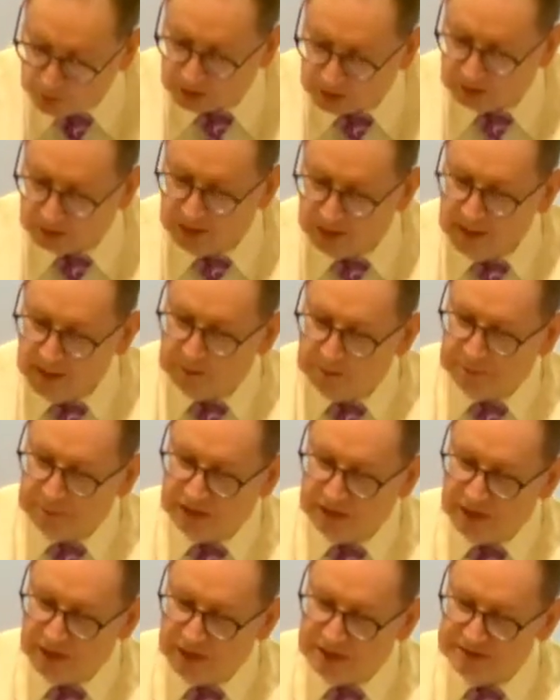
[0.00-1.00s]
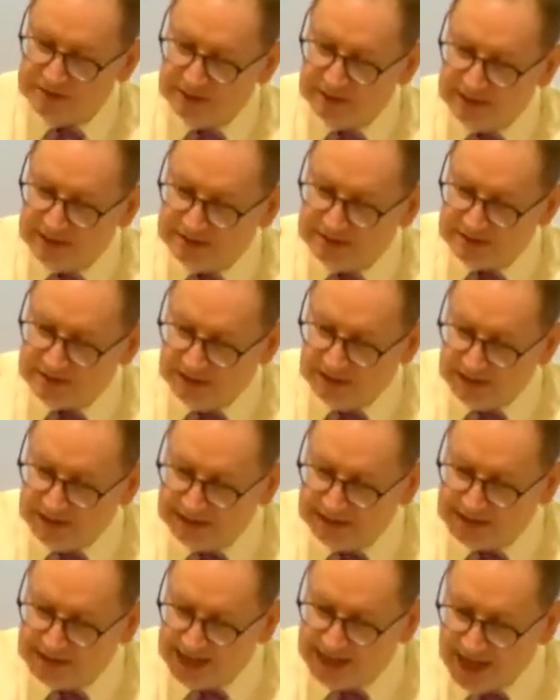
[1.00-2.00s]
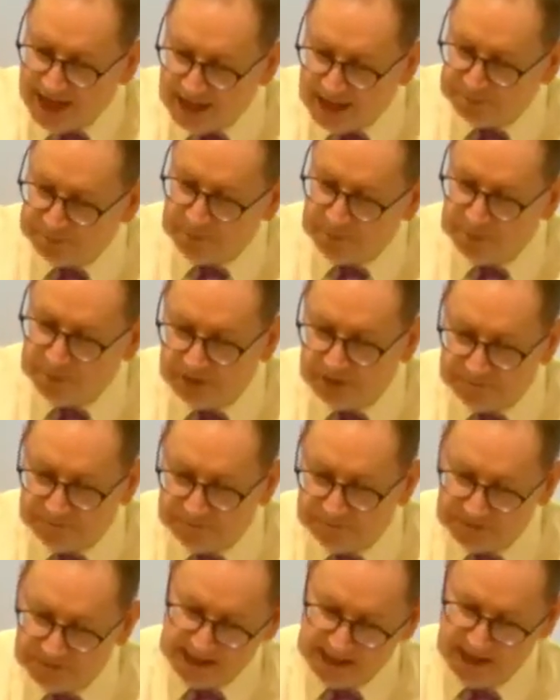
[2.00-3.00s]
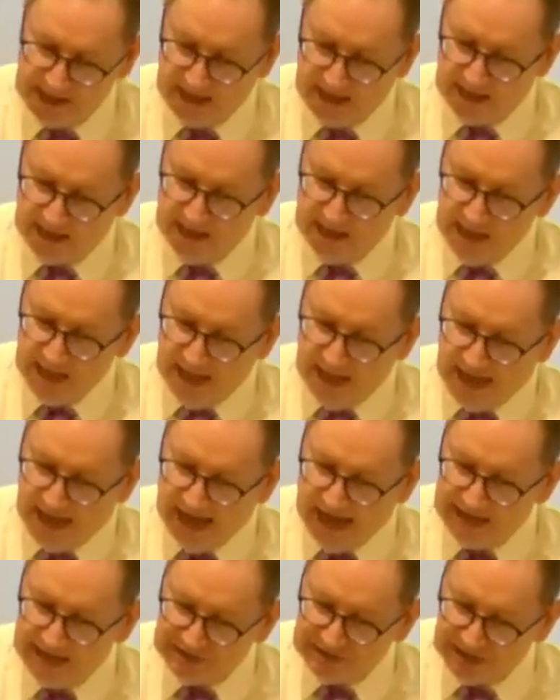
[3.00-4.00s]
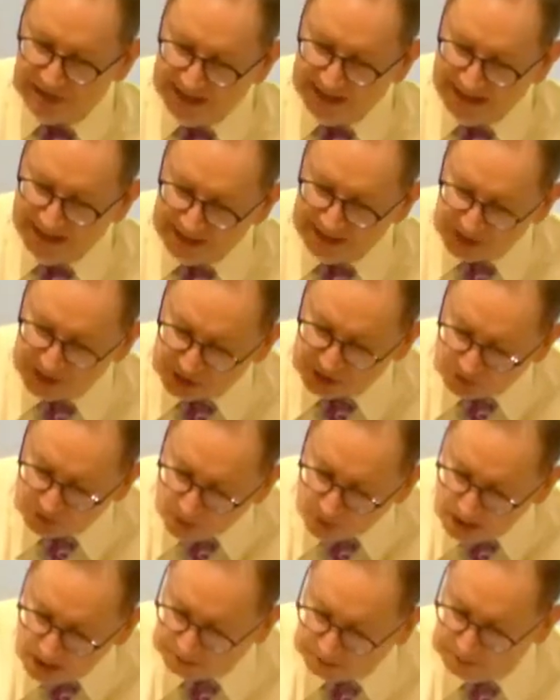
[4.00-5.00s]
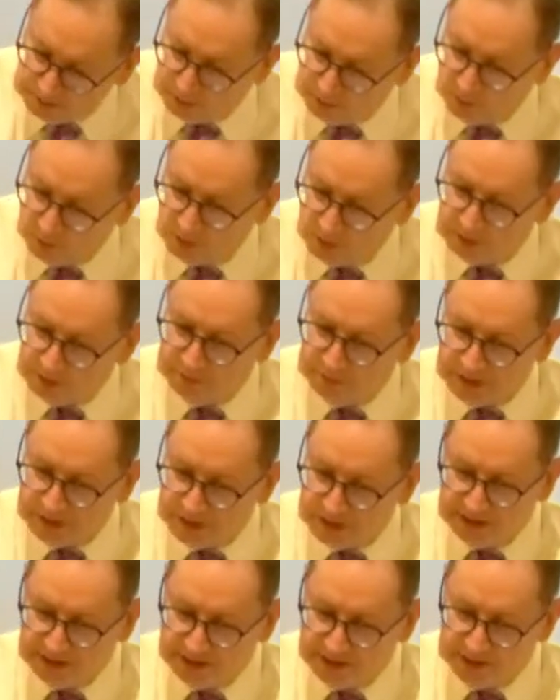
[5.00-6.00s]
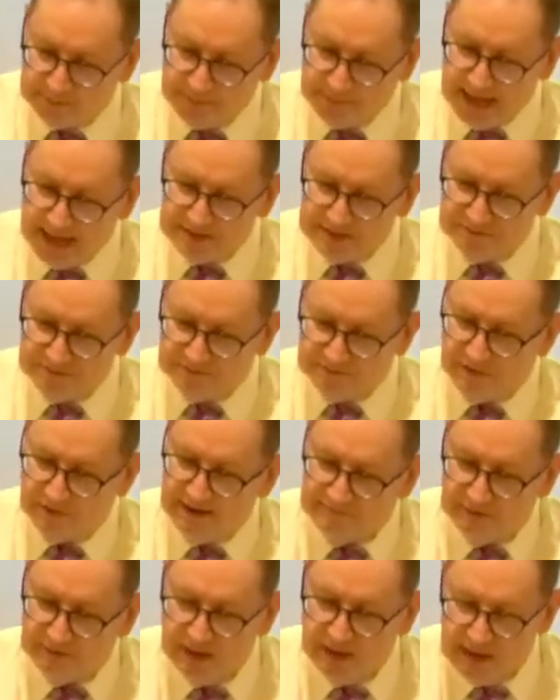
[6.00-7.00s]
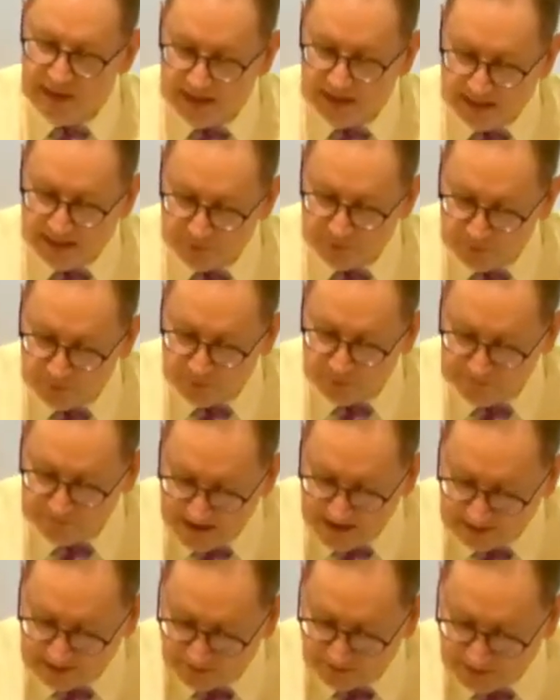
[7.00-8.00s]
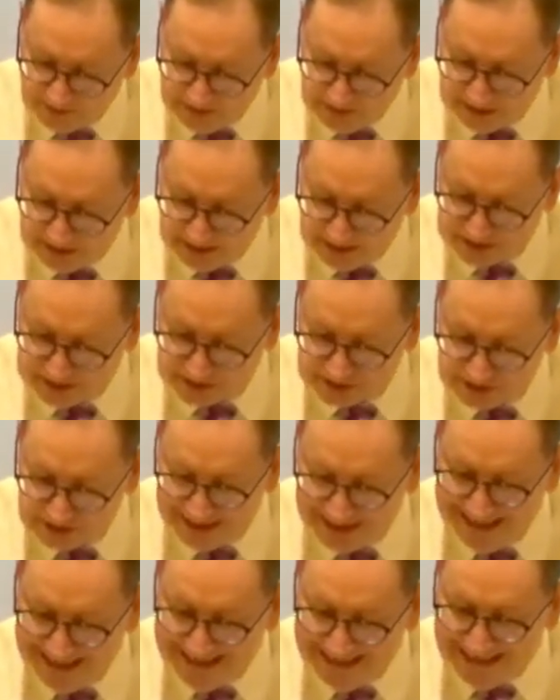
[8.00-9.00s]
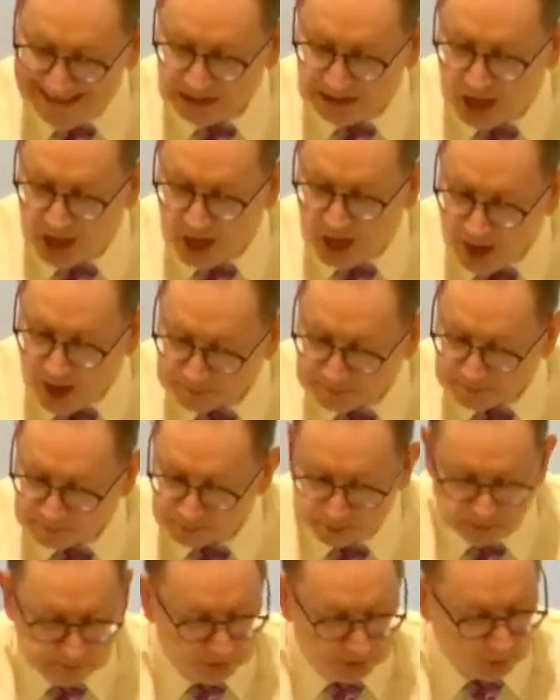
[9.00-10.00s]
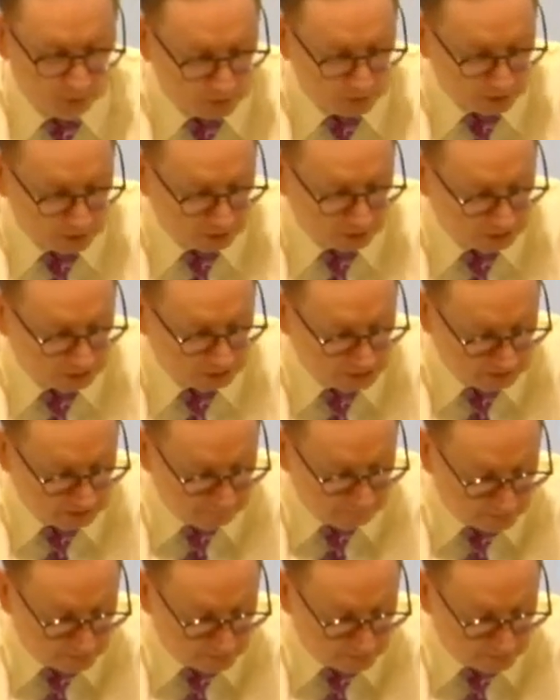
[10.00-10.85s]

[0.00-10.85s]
word because it's incapable of decay. And it's the indestructible word because it abides forever. And one final thing it's the incomparable word. Look at